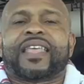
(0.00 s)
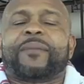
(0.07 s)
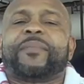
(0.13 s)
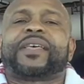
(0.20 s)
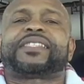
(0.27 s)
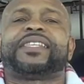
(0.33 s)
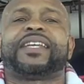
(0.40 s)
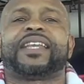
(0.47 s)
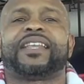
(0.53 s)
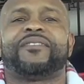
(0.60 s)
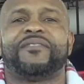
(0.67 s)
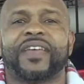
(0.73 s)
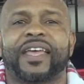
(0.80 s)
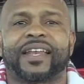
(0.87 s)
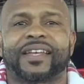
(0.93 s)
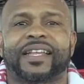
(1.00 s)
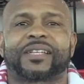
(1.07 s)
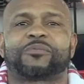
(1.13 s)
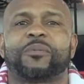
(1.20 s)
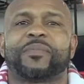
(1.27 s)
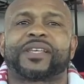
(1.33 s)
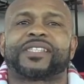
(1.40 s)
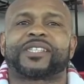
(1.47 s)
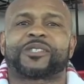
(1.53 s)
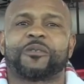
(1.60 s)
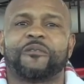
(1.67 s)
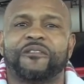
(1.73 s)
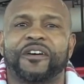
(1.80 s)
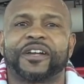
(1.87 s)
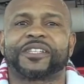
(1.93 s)
That makes it an event. That's what makes it
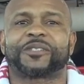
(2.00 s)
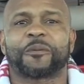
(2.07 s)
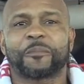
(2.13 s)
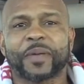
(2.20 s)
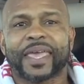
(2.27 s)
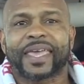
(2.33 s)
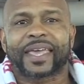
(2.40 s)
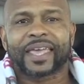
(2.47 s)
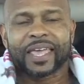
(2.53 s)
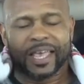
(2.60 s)
so fun and so big.